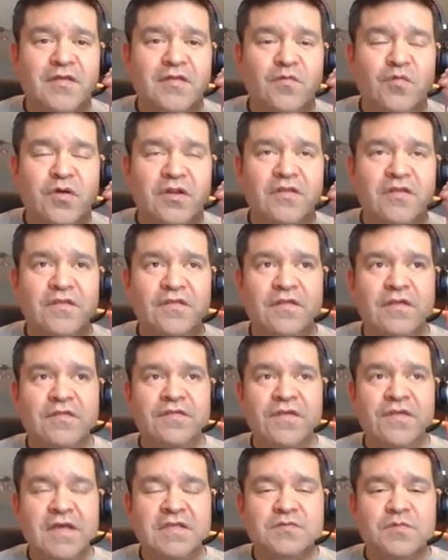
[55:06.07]
one of the, the,
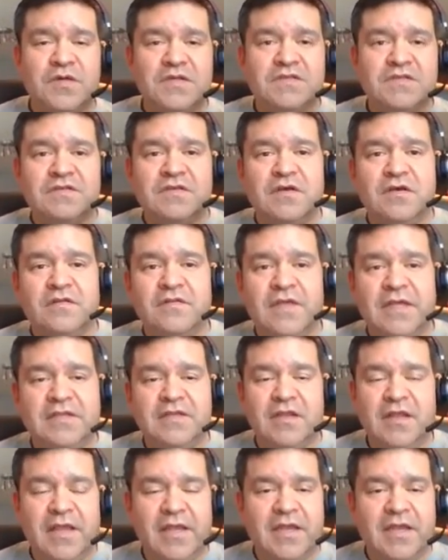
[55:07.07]
things was they
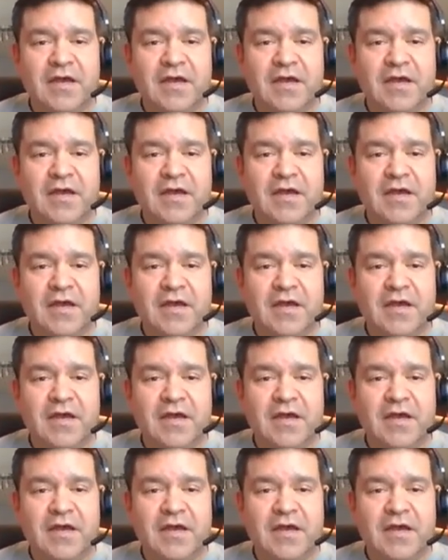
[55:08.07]
did a